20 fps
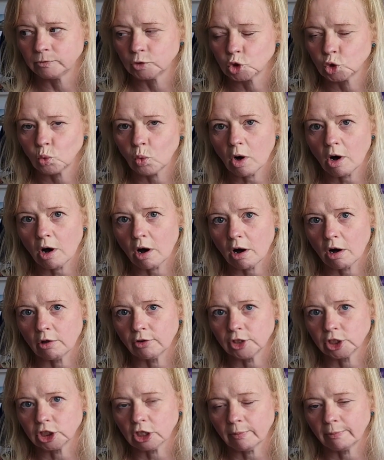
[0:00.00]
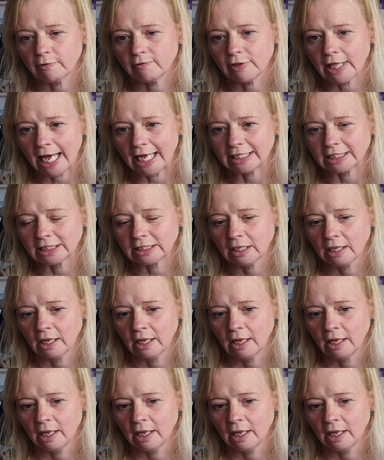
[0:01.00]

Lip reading: toile the top of that